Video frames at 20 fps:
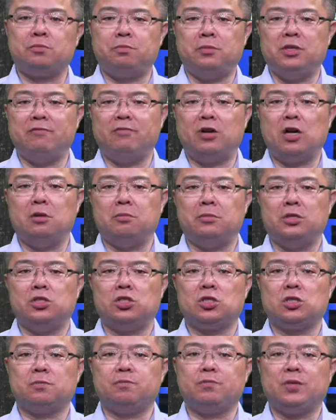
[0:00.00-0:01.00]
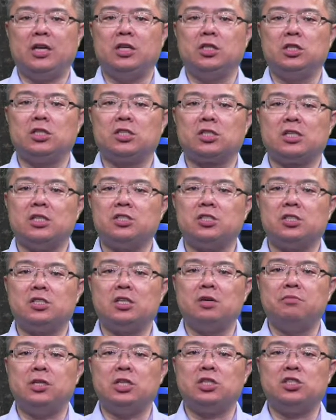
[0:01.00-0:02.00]
environments and discussed
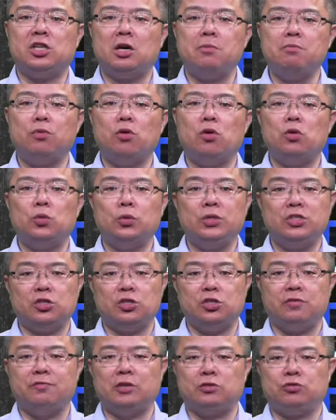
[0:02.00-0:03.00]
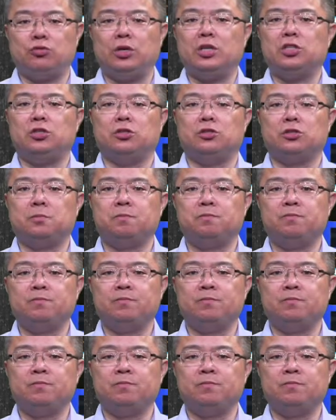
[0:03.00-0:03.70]
some example research infrastructures.